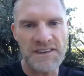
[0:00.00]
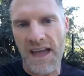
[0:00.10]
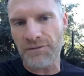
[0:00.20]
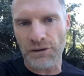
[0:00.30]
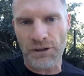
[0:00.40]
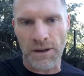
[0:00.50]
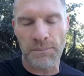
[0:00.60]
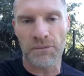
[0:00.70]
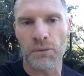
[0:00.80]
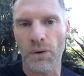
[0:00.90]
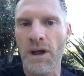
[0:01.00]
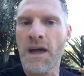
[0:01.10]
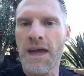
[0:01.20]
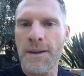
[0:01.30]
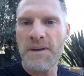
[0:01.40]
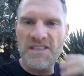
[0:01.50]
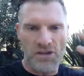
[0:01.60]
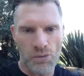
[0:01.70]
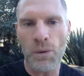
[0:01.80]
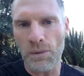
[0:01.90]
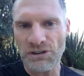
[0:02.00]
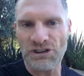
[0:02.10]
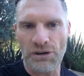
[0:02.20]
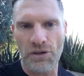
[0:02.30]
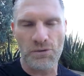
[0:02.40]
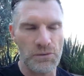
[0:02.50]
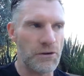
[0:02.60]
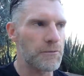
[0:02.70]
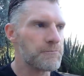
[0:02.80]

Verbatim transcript: never done before in business. And we want to share those with you.